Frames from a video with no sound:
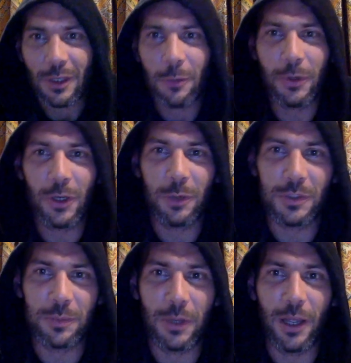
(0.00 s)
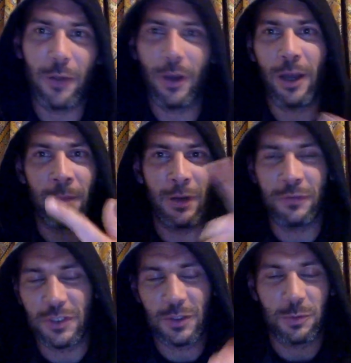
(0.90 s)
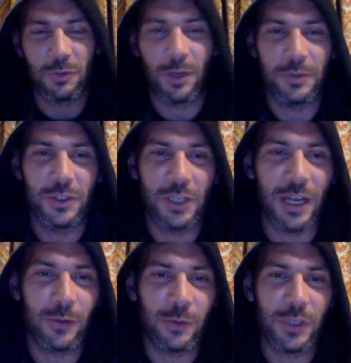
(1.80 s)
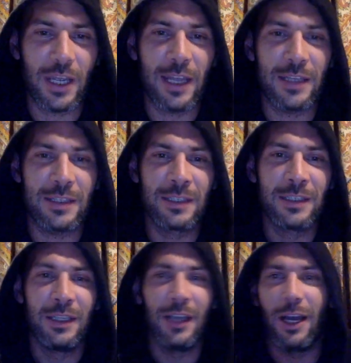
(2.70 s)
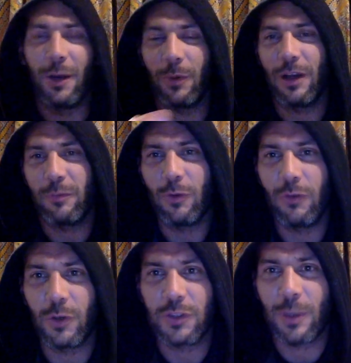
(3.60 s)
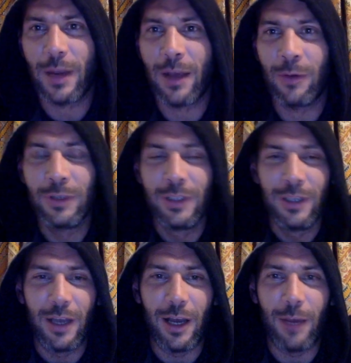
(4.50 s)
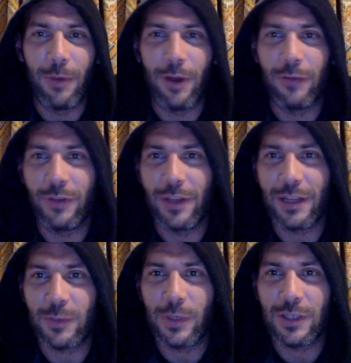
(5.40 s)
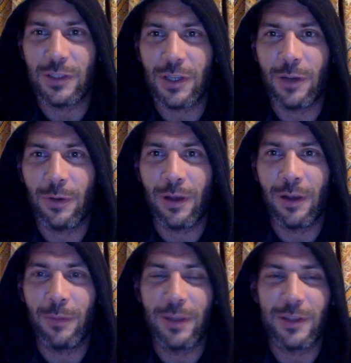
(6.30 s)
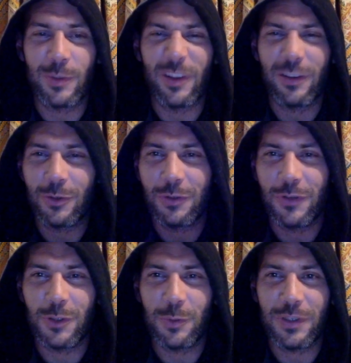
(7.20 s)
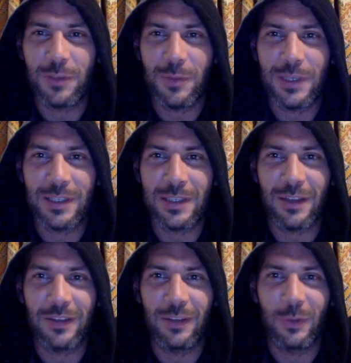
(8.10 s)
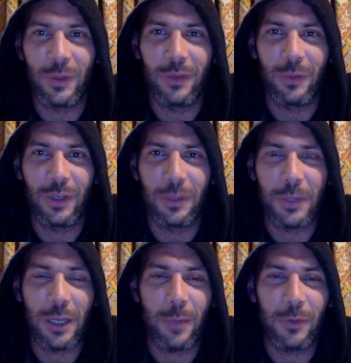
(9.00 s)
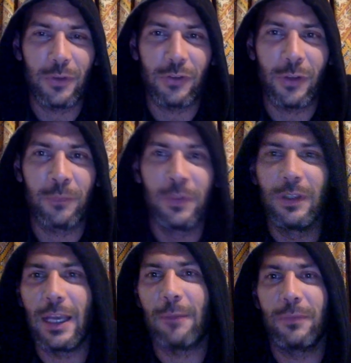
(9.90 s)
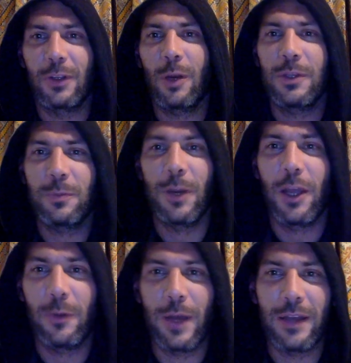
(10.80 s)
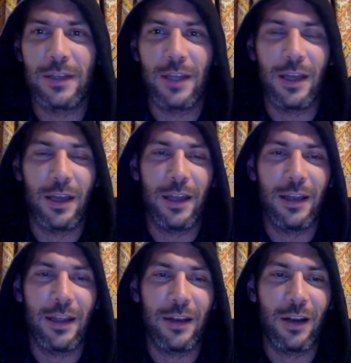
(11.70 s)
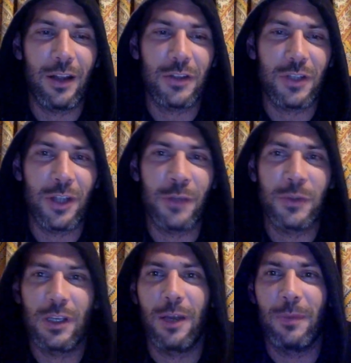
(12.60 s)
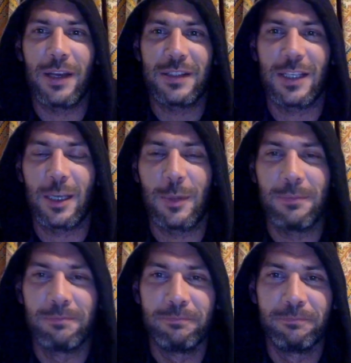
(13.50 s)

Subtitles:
ping your comments below, and obviously subscribe to the channels, and we'll have more vlogs coming out over the next week and so, and some other controversial bits and pieces that I think we're going to pick up on. So yeah, comments below, and I'll answer those as they come in.